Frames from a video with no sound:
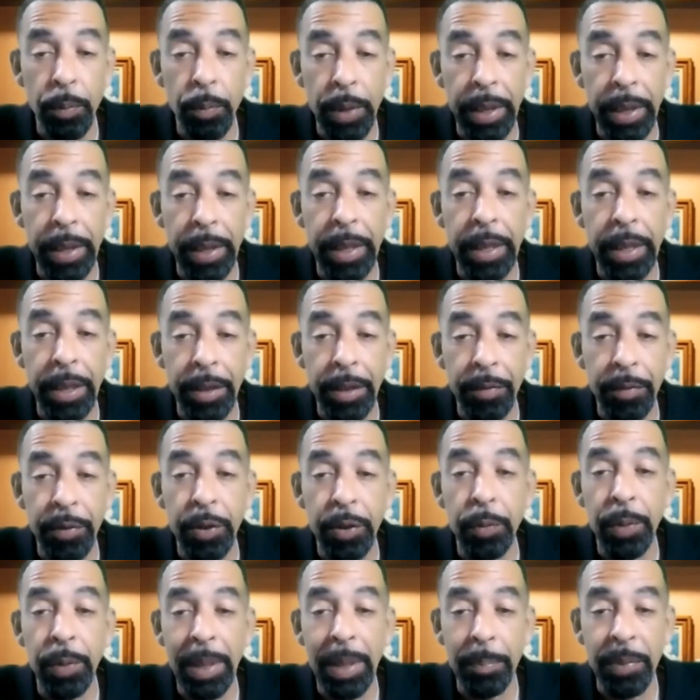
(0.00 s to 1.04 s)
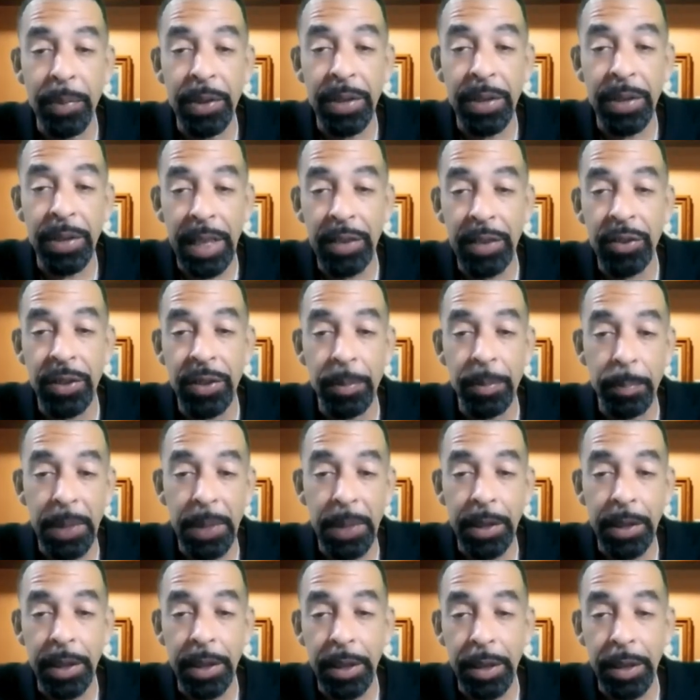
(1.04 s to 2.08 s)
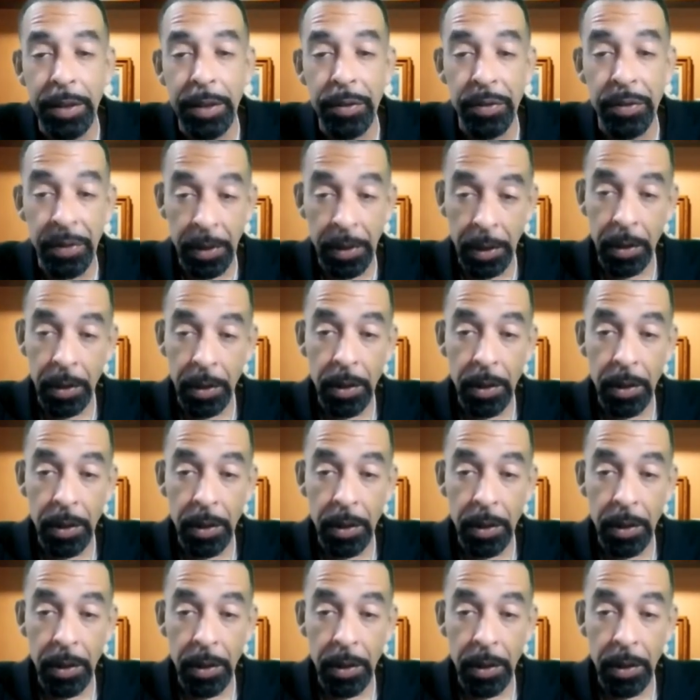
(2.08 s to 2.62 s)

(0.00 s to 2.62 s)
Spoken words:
wary of your reputation, because